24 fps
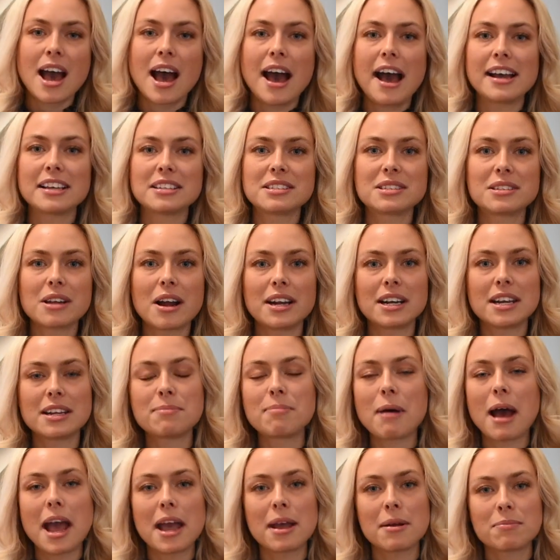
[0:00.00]
I started
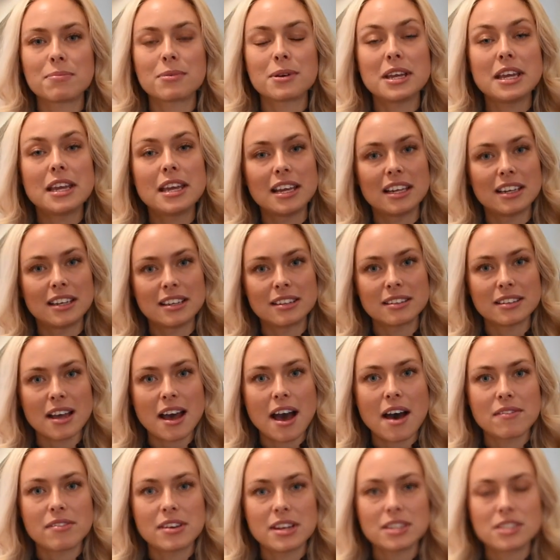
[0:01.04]
by preheating the
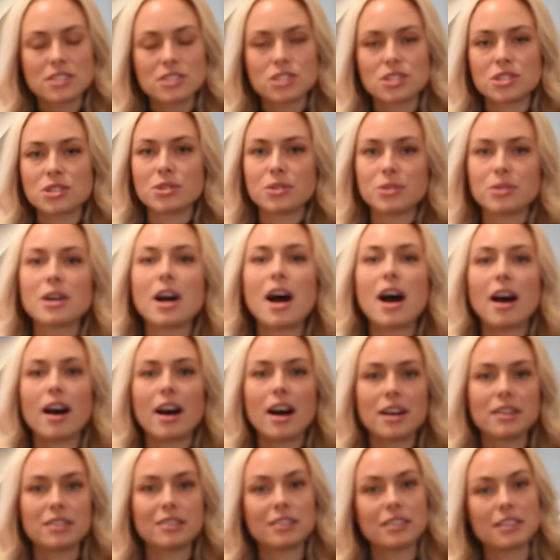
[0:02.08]
oven to
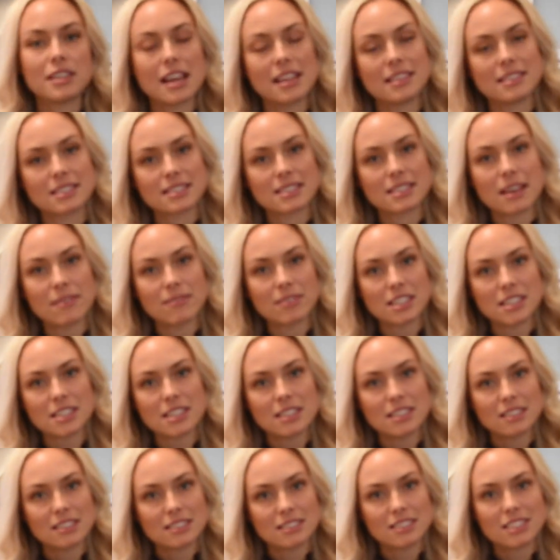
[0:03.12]

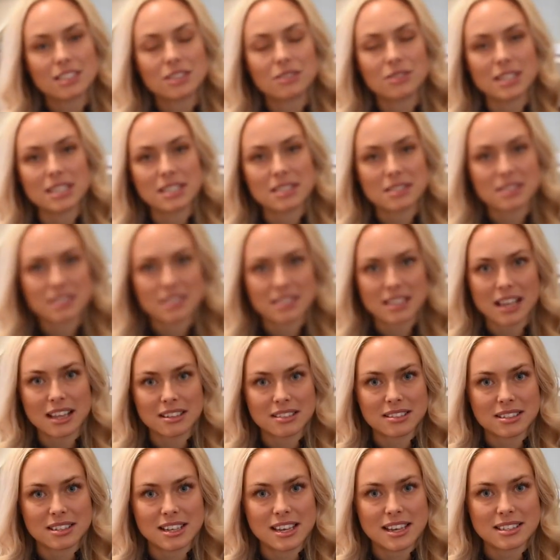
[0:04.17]
170 degrees
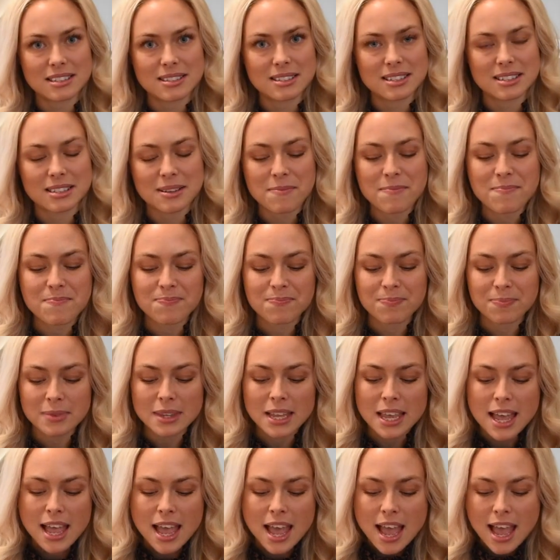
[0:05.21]
Celsius.
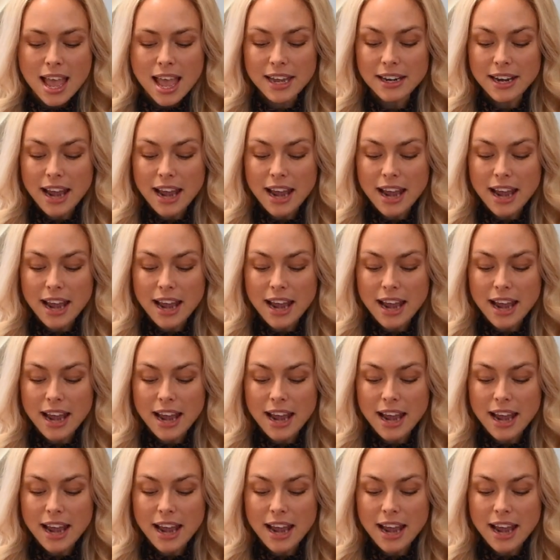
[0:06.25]
And